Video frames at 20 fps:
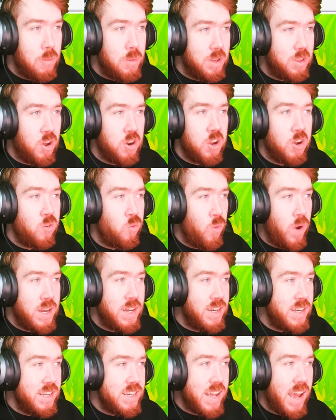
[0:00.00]
We don't know
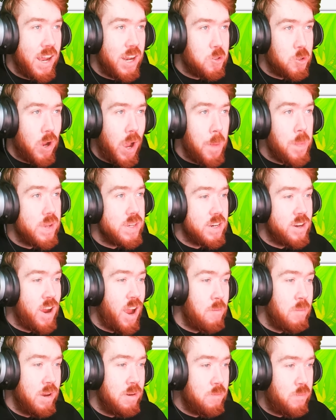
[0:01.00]
when these actual updates are
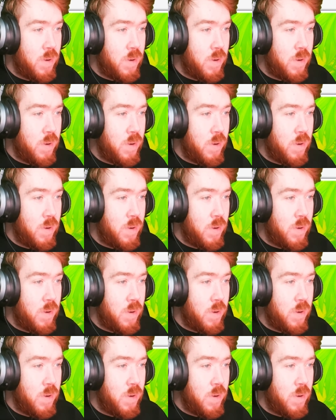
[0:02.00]
coming,